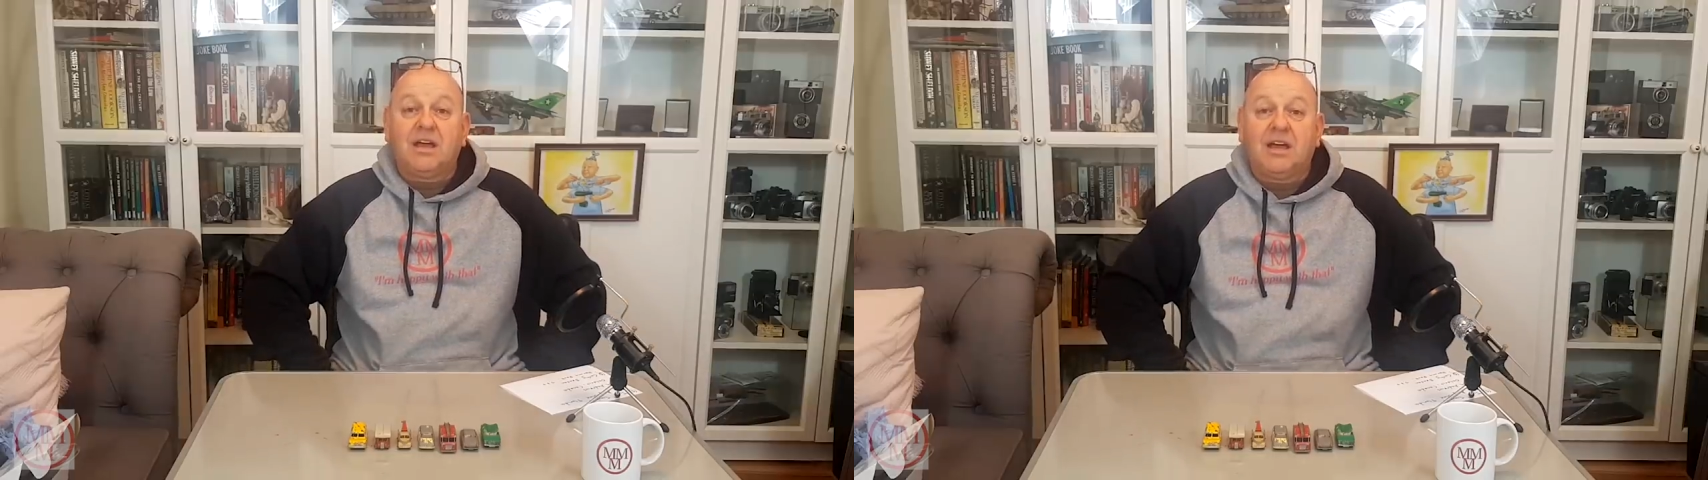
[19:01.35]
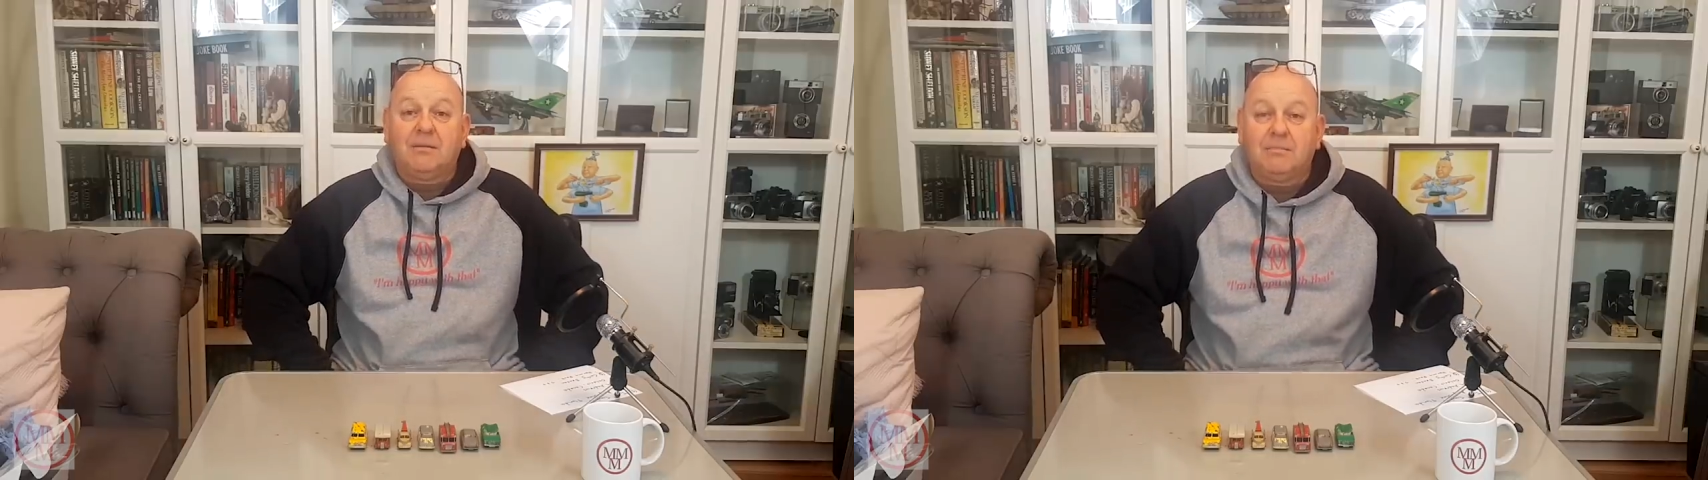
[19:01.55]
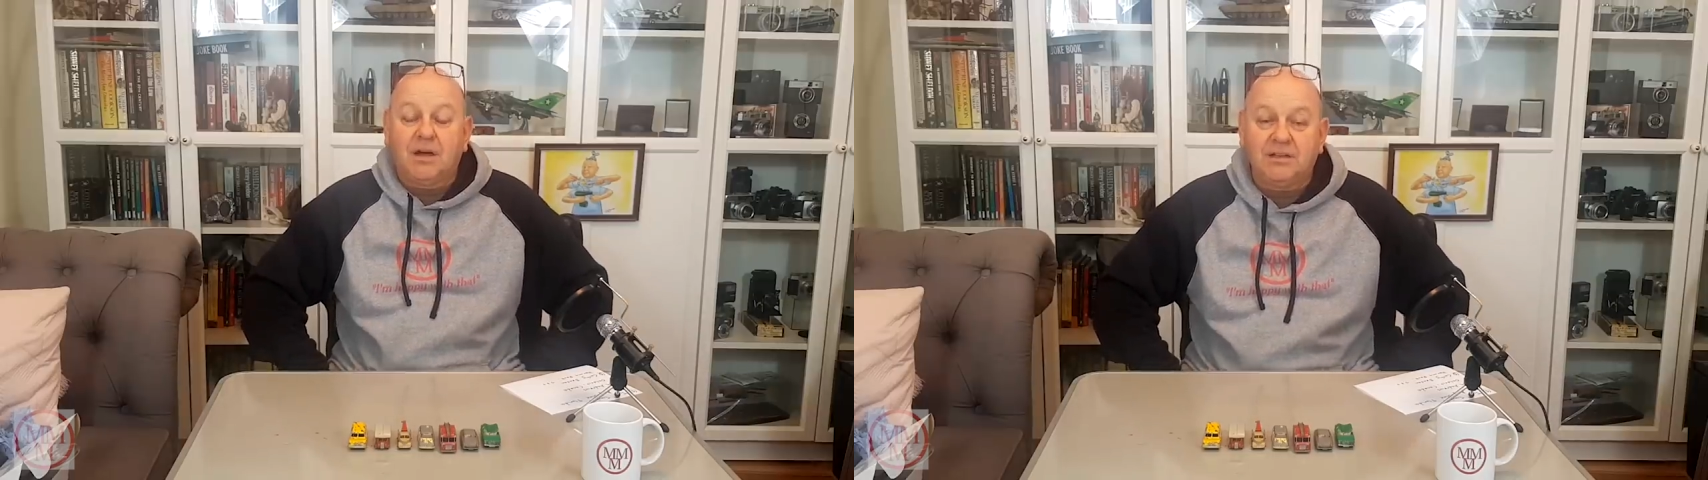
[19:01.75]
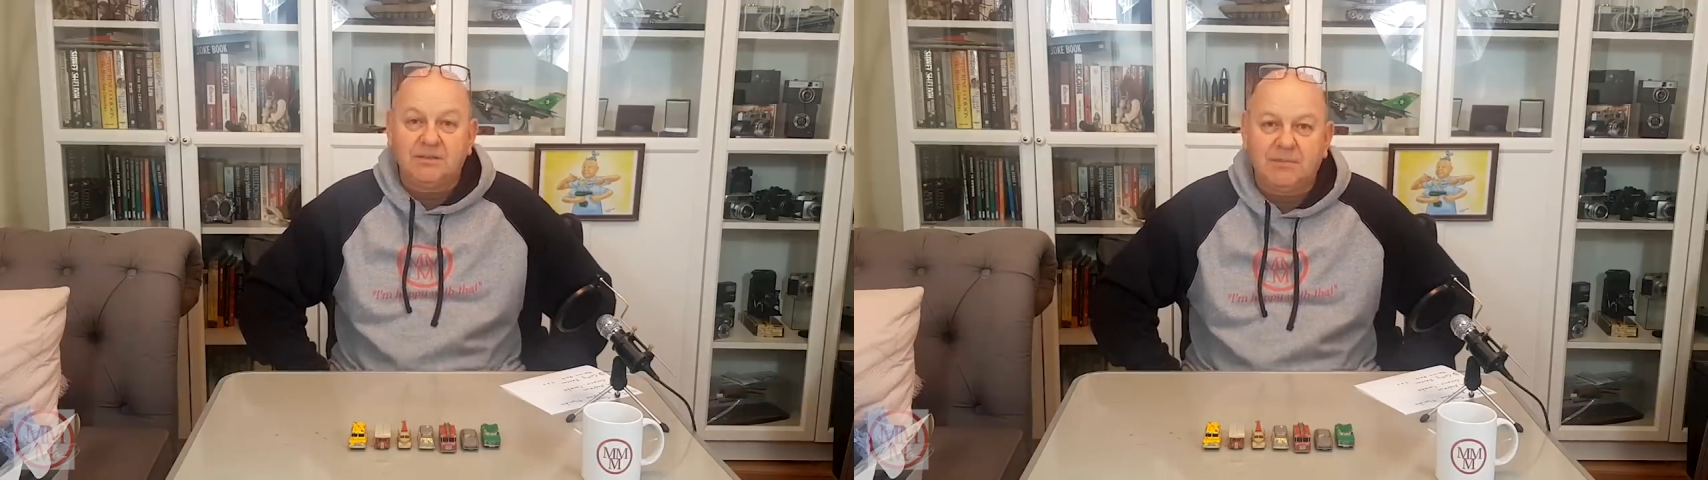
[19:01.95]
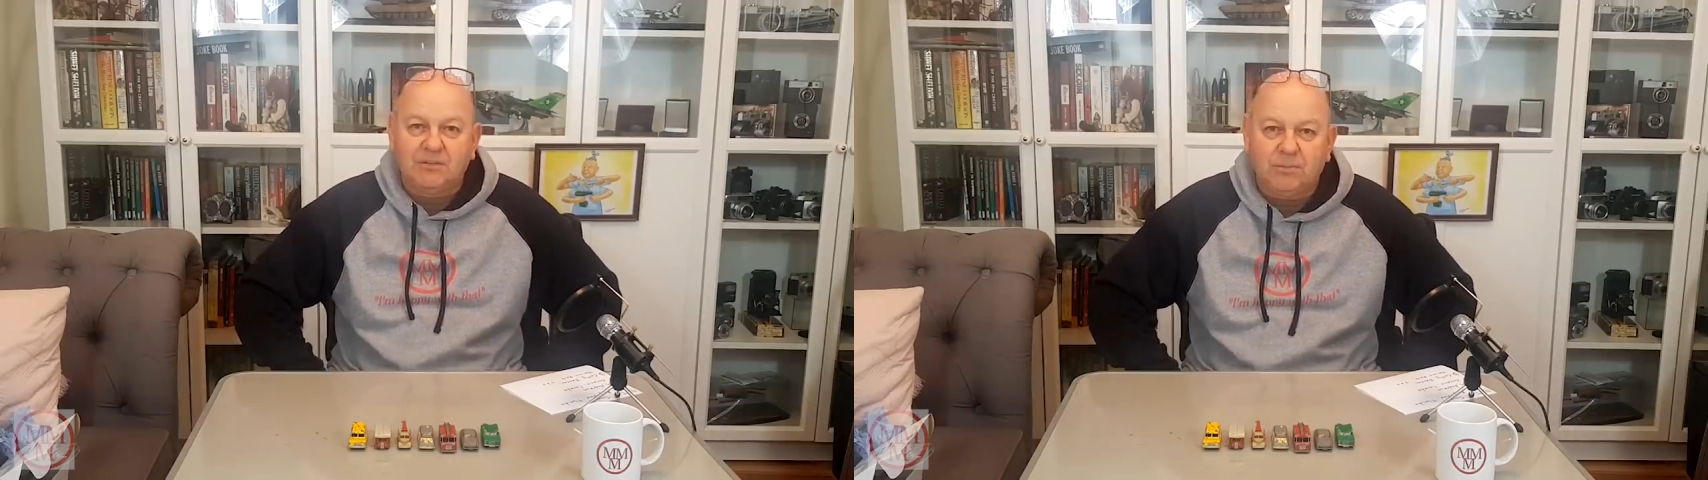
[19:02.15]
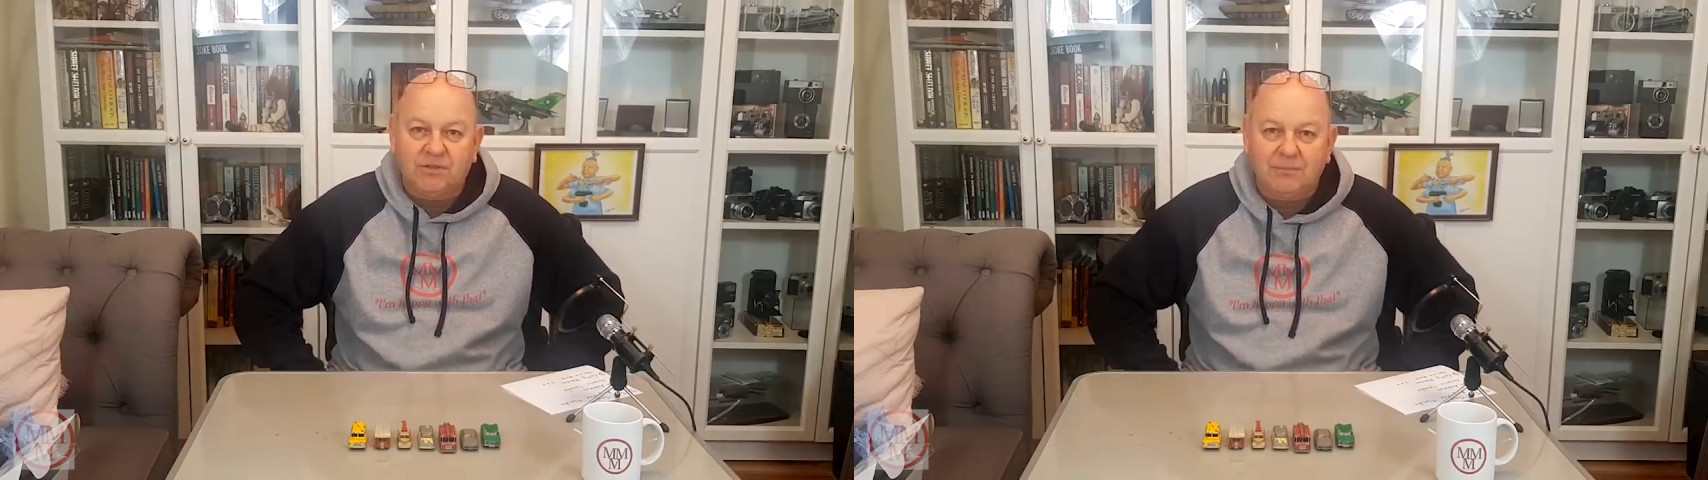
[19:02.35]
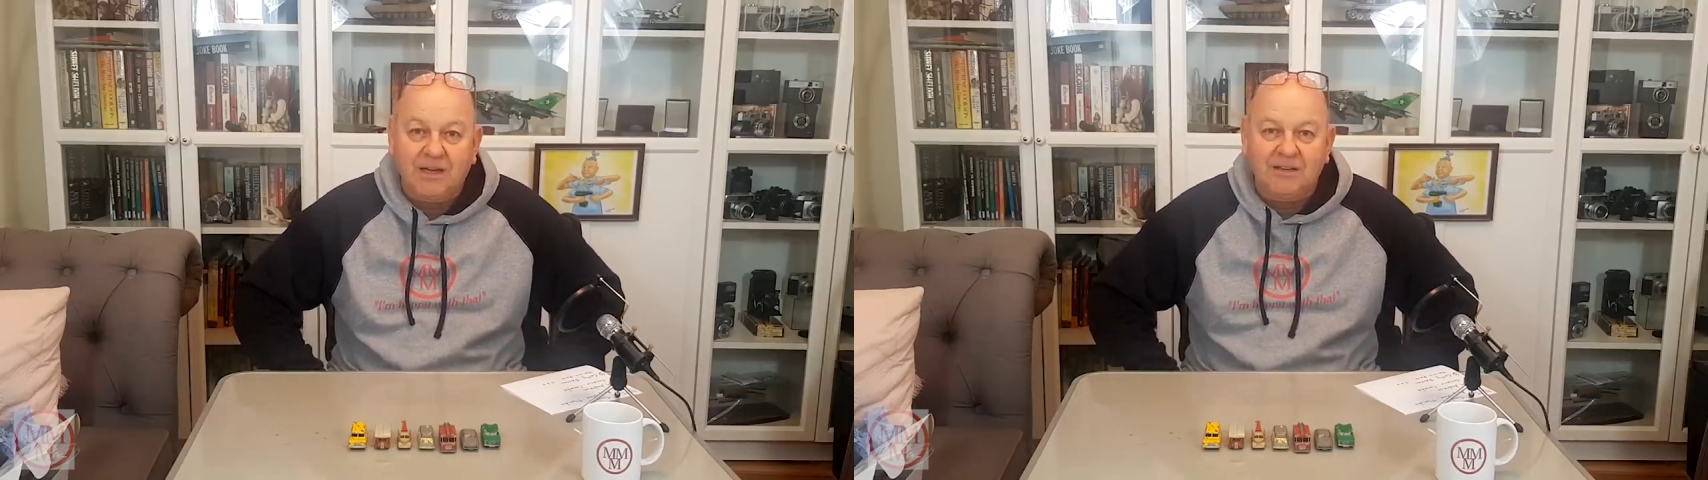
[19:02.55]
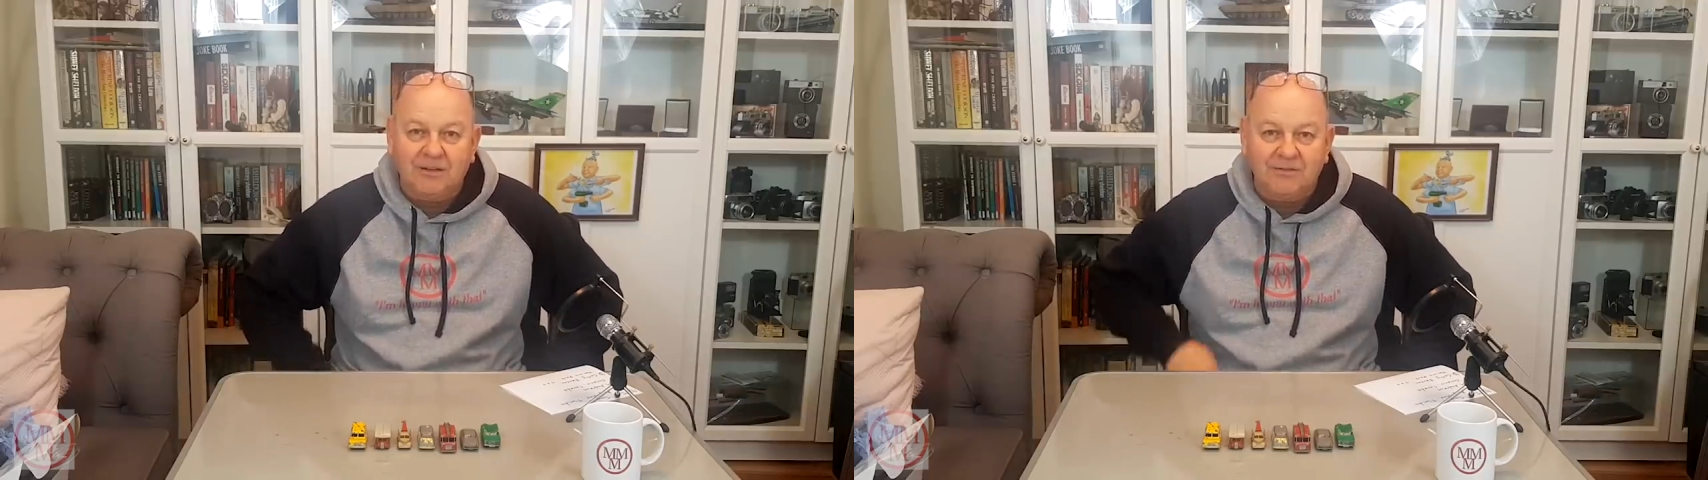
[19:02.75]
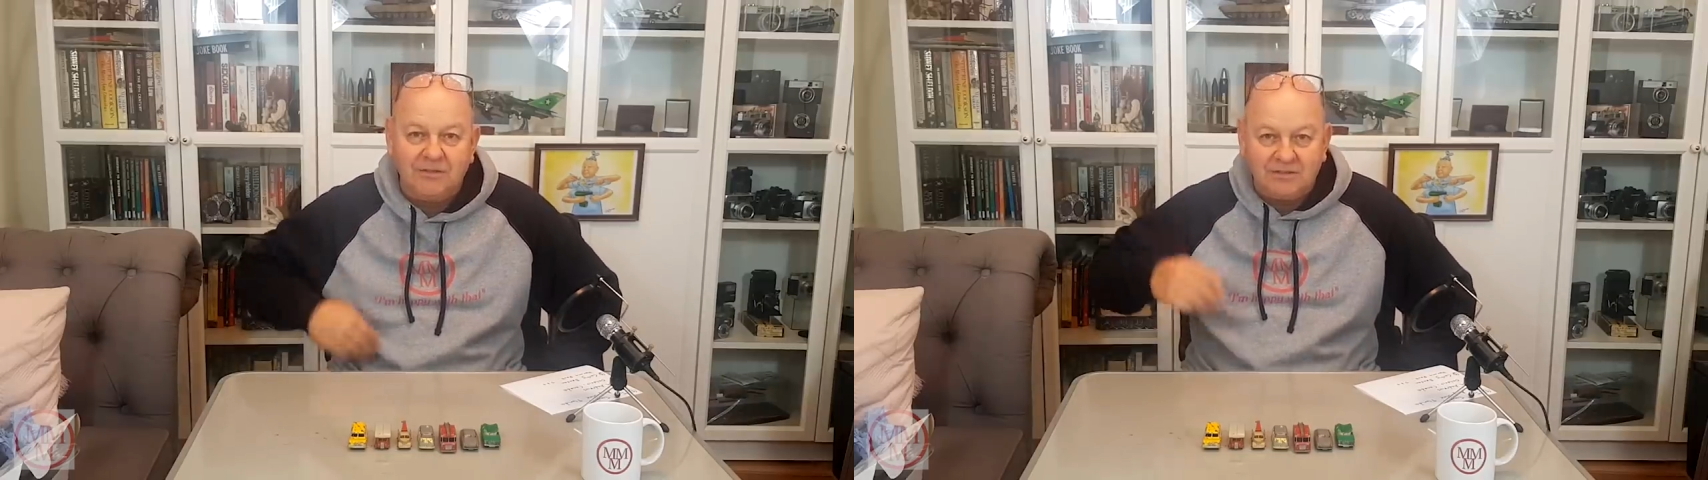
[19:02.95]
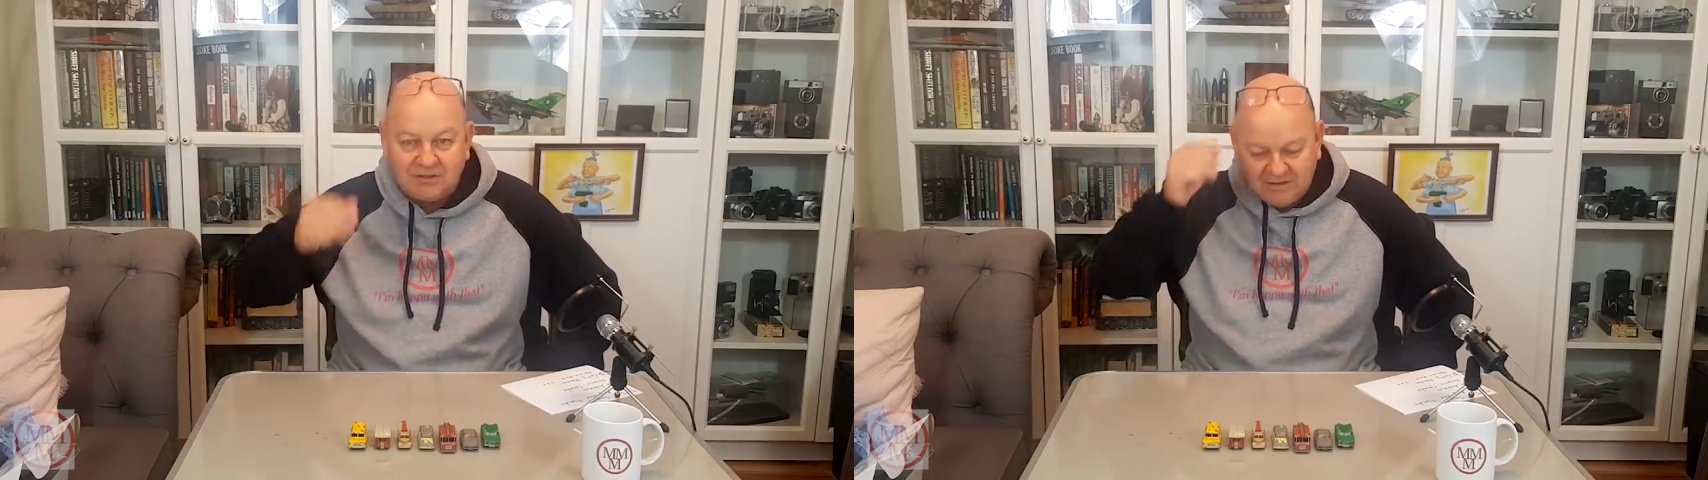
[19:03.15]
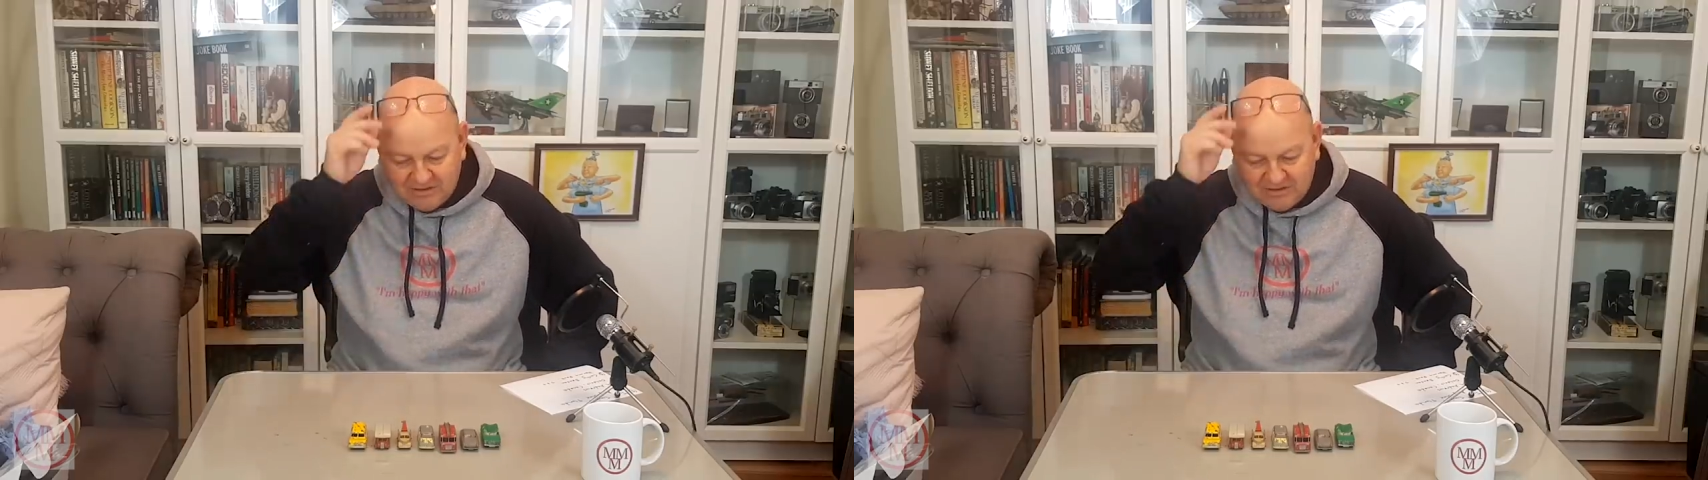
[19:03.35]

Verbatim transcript: at Marty's Matchbox Makeovers,